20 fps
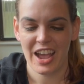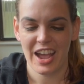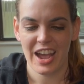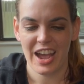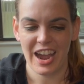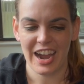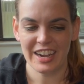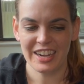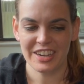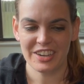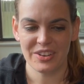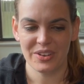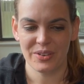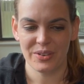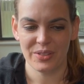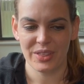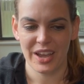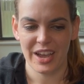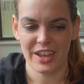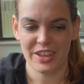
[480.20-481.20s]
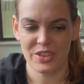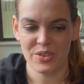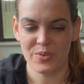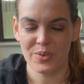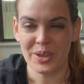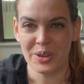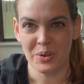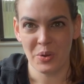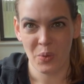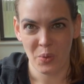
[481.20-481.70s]
I didn't know that you
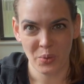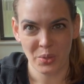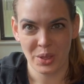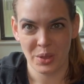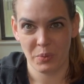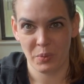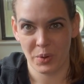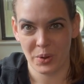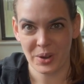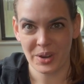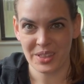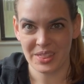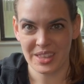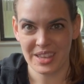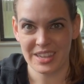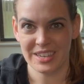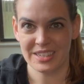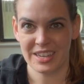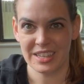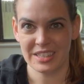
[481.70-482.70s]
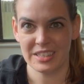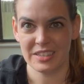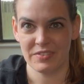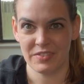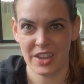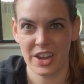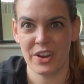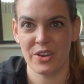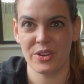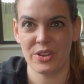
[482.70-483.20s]
can only work in the
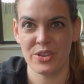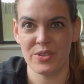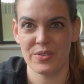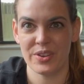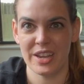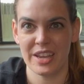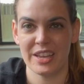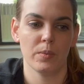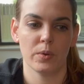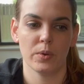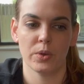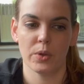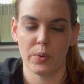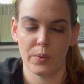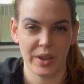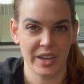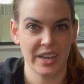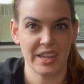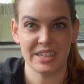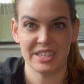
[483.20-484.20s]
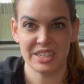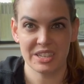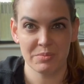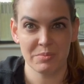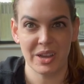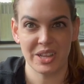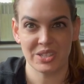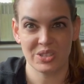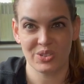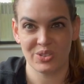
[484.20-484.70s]
intensive care unit. Going into
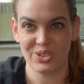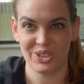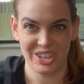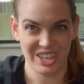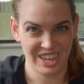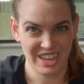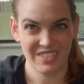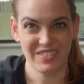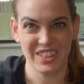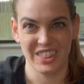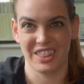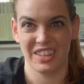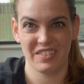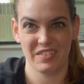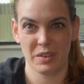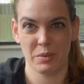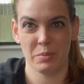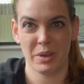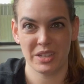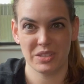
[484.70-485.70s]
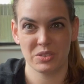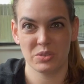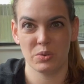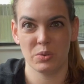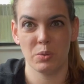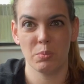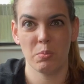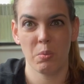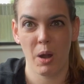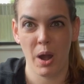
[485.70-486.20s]
med school and even leaving med
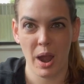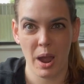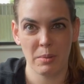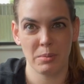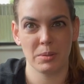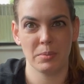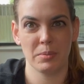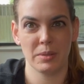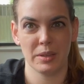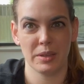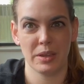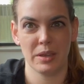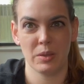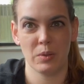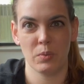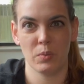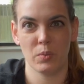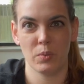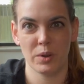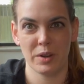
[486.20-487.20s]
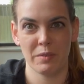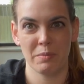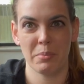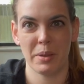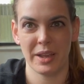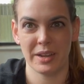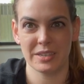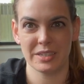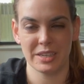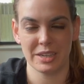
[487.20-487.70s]
school probably would have
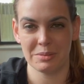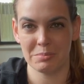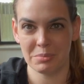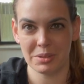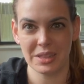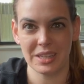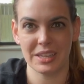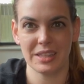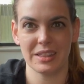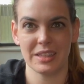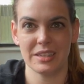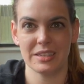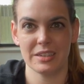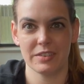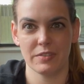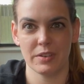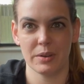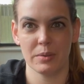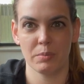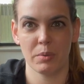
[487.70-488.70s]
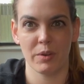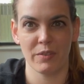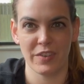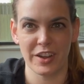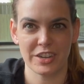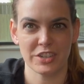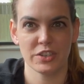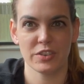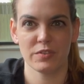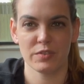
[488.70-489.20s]
picked a completely different
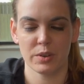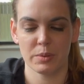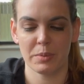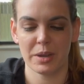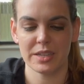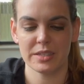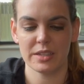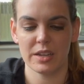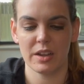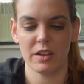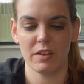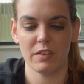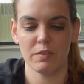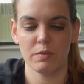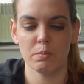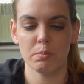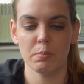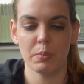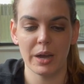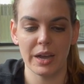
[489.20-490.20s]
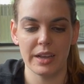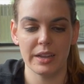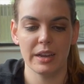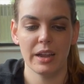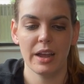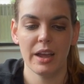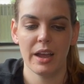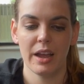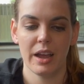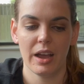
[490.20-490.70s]
profession for myself,
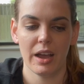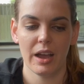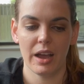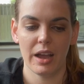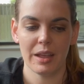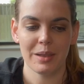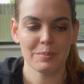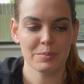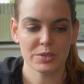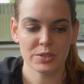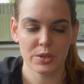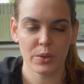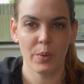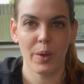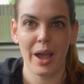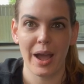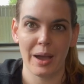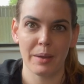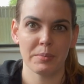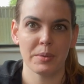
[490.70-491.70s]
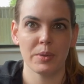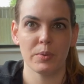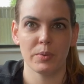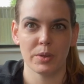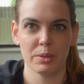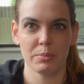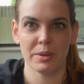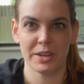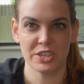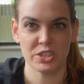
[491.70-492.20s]
but I am so happy
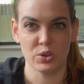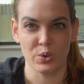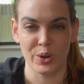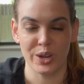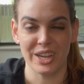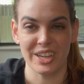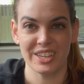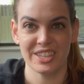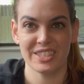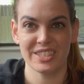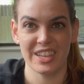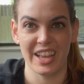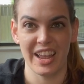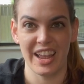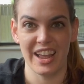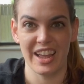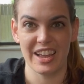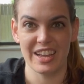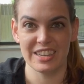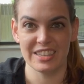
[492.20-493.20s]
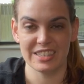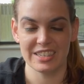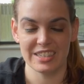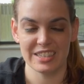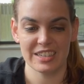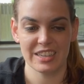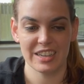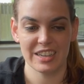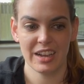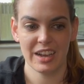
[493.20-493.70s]
with my choice, and
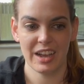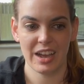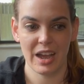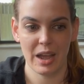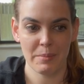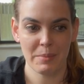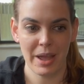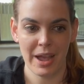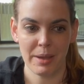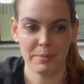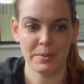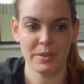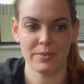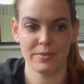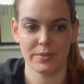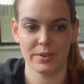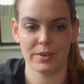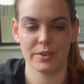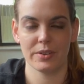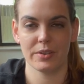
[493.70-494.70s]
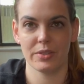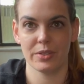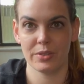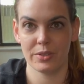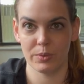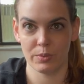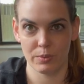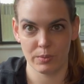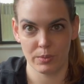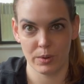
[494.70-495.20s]
I'm happy for
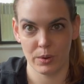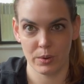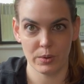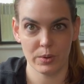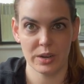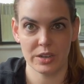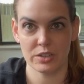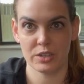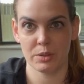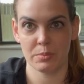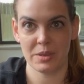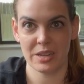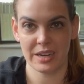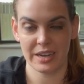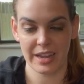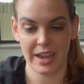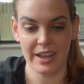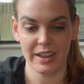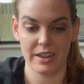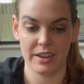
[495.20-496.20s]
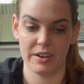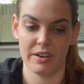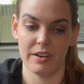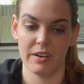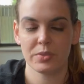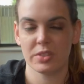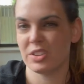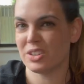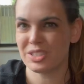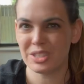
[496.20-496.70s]
the road it took me to get
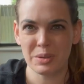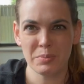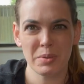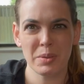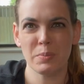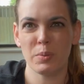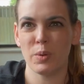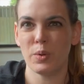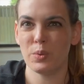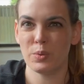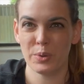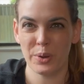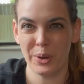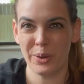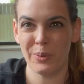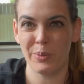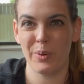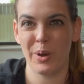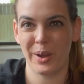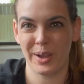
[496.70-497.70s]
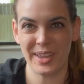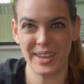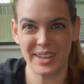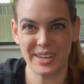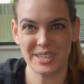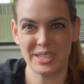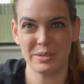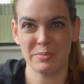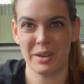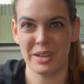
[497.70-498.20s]
here. There's some people who know walking
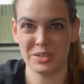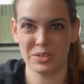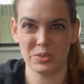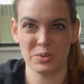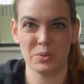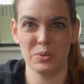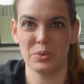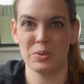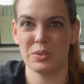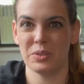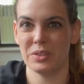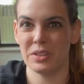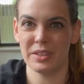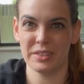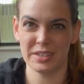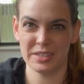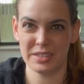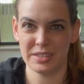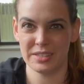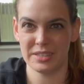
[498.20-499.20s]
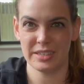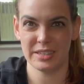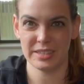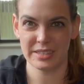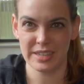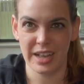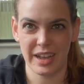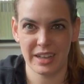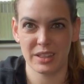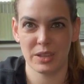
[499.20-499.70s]
into med school, this is
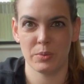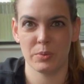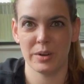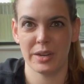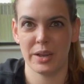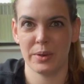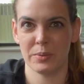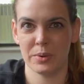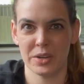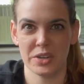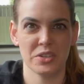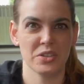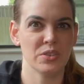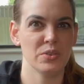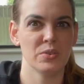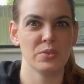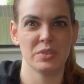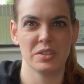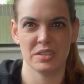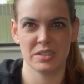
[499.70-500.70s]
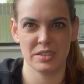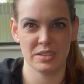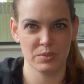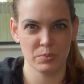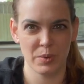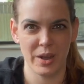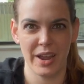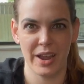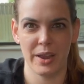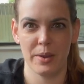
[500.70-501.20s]
exactly what I want to do, this is
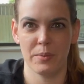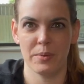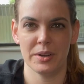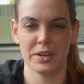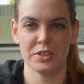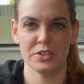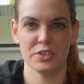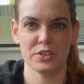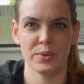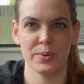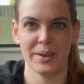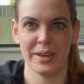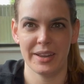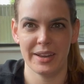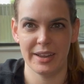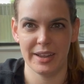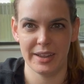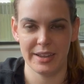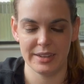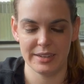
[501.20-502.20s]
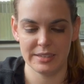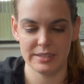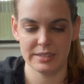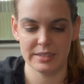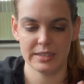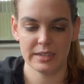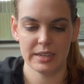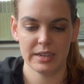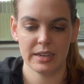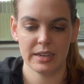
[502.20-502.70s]
why I want to do it, and